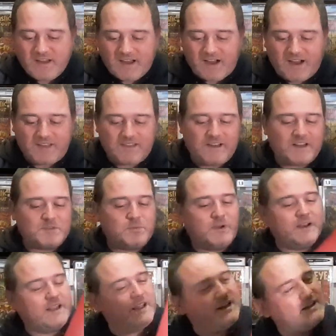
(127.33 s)
The next
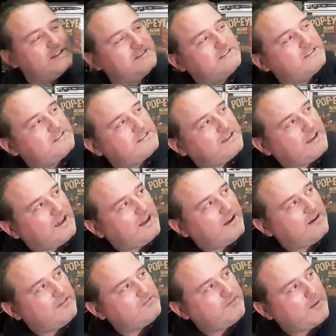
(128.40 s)
one is
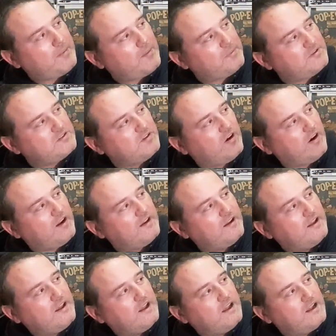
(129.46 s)
Fart Puppies 9,
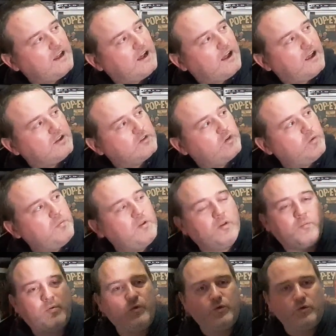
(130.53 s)

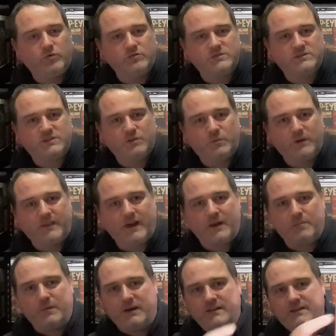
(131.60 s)
2-Minute Poodles, where they
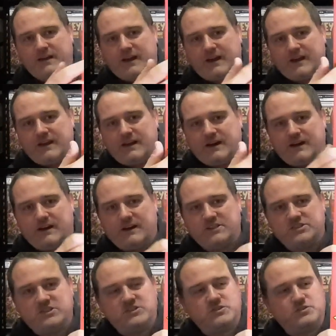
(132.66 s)
meet a
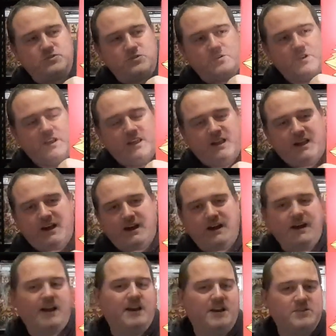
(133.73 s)
Shih Tzu.
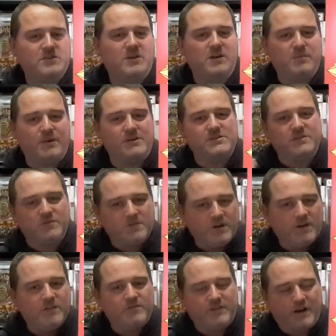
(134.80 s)
And as you can imagine,
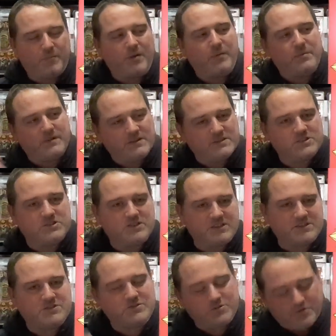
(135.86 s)
Fart Puppies, Shih
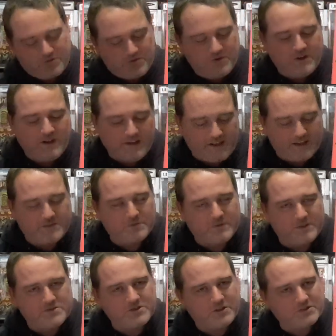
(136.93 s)
Tzu, that's where
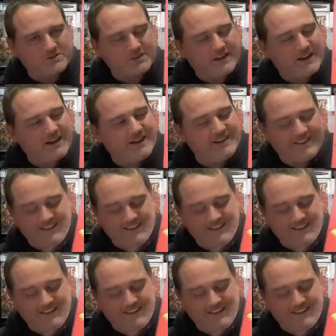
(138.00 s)
the jokes are.